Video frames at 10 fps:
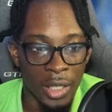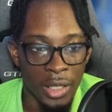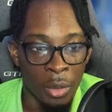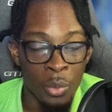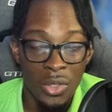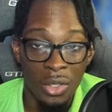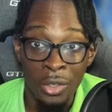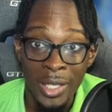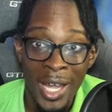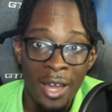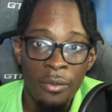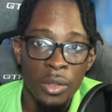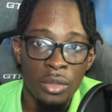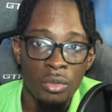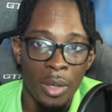I was already halfway
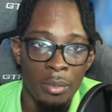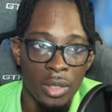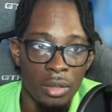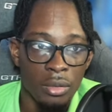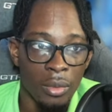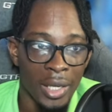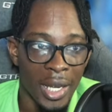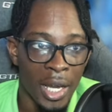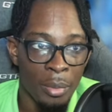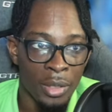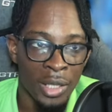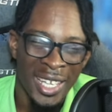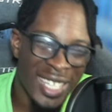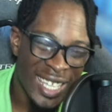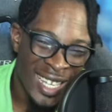through my meal when it happened. I
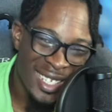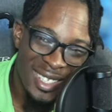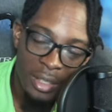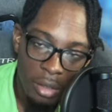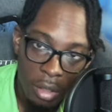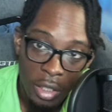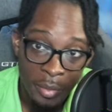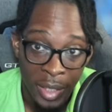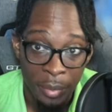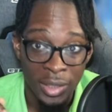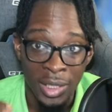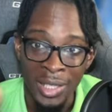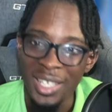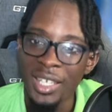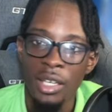instantly lost my appetite, and
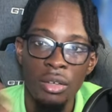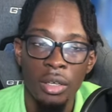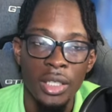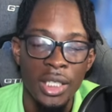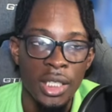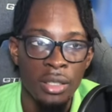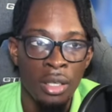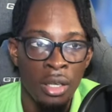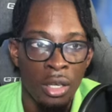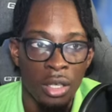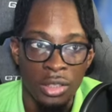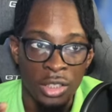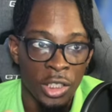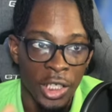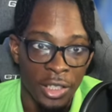I did not eat
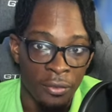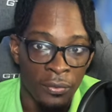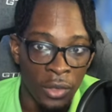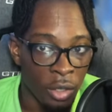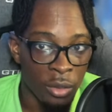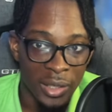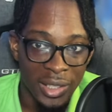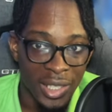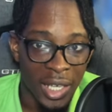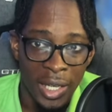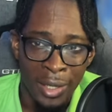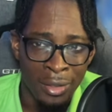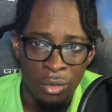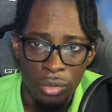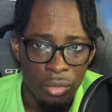until like the following day at
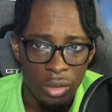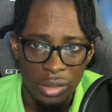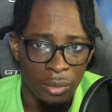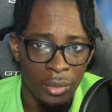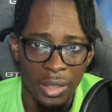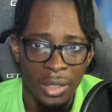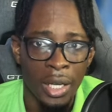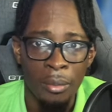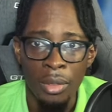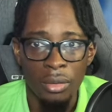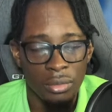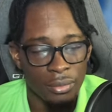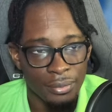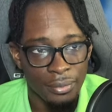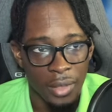noon or something like that, bro.
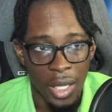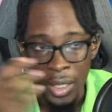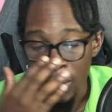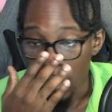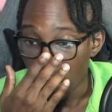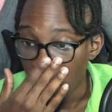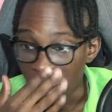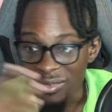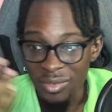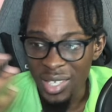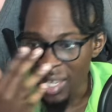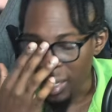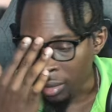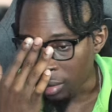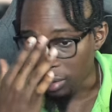Like, even then,